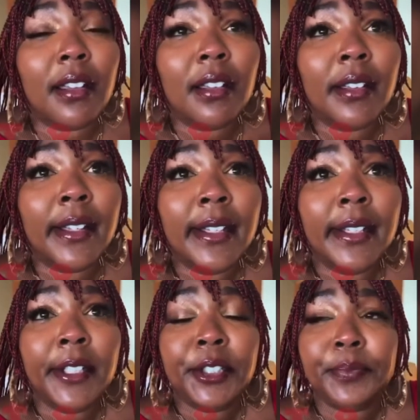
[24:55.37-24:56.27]
A
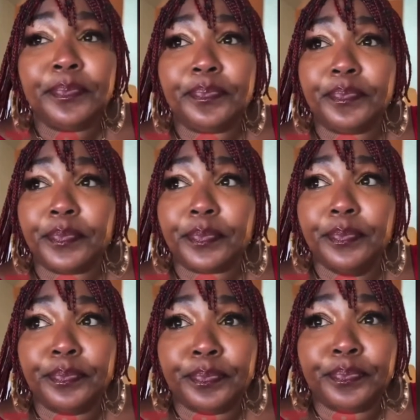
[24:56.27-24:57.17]
man shall, it says, a
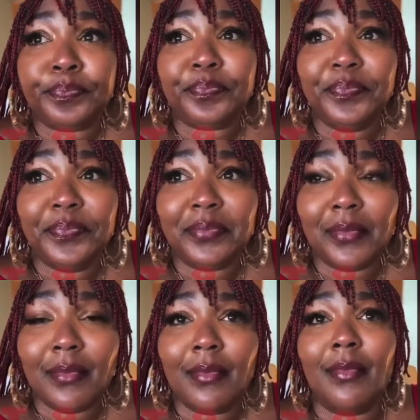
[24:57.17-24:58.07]
man, verse
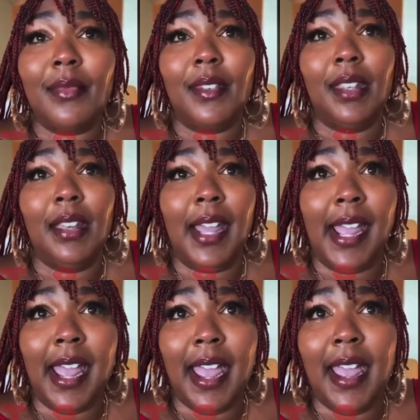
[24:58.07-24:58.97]
19, a man shall
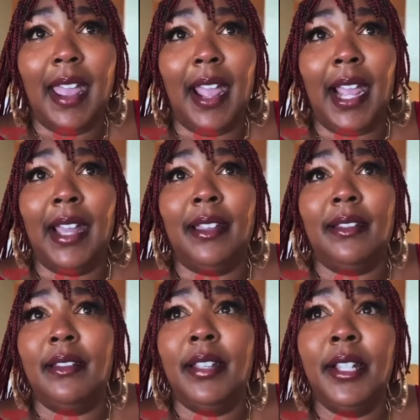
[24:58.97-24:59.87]
have no pity
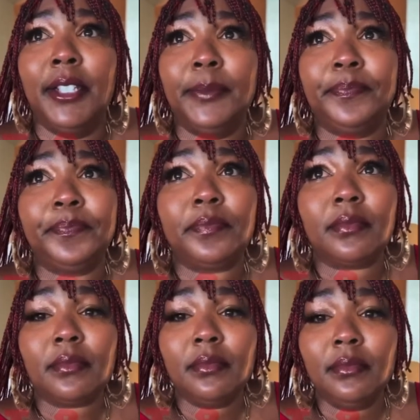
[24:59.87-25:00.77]
upon his neighbor,
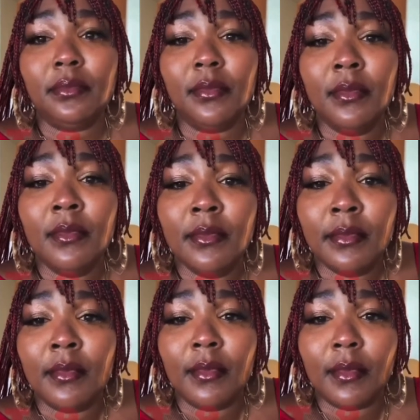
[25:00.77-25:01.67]
but shall
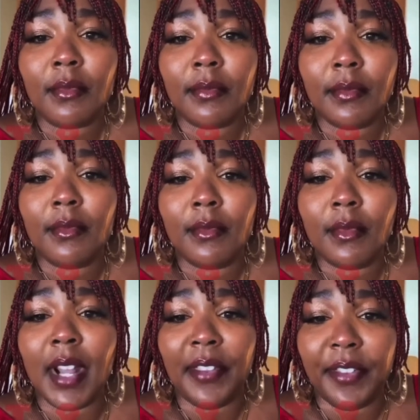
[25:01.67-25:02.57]
destroy their
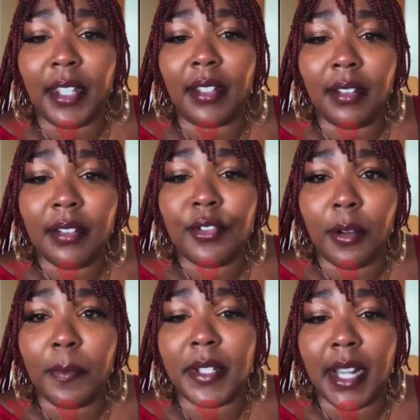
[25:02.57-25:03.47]
houses with the
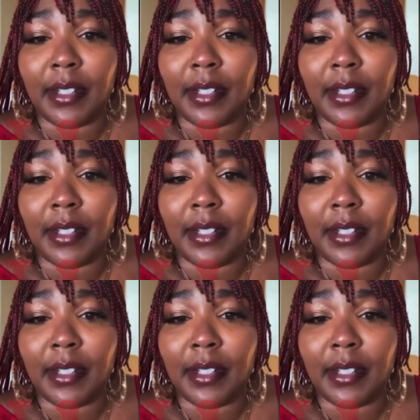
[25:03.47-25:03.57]
sword